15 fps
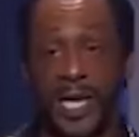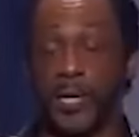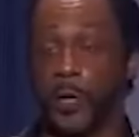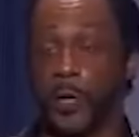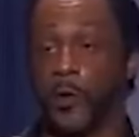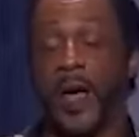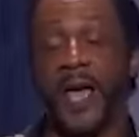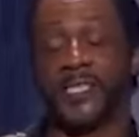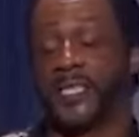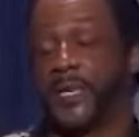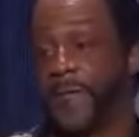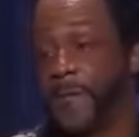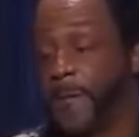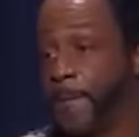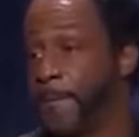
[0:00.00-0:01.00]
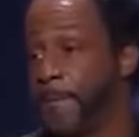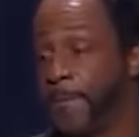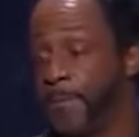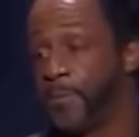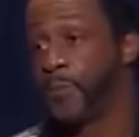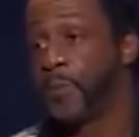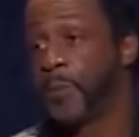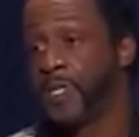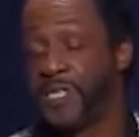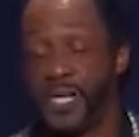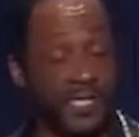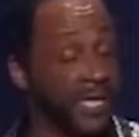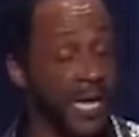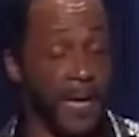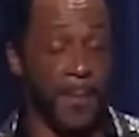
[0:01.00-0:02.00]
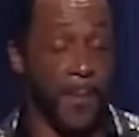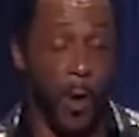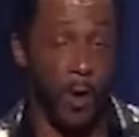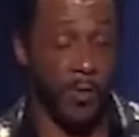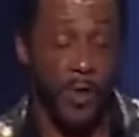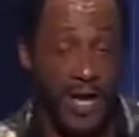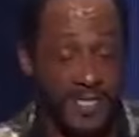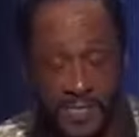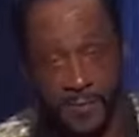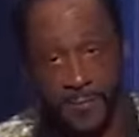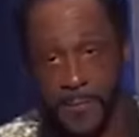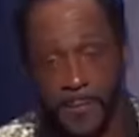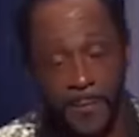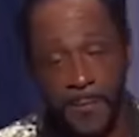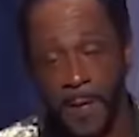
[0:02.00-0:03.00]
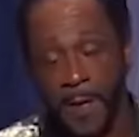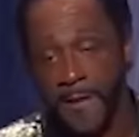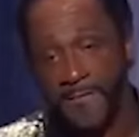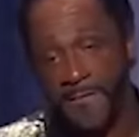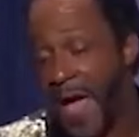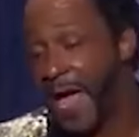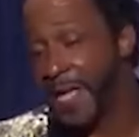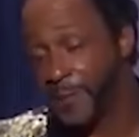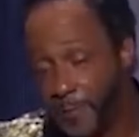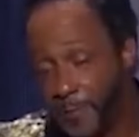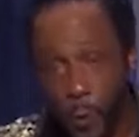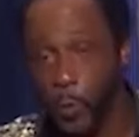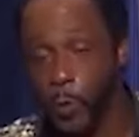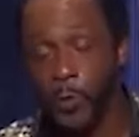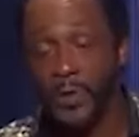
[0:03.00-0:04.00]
Katt was just waiting for him to respond so that he could come out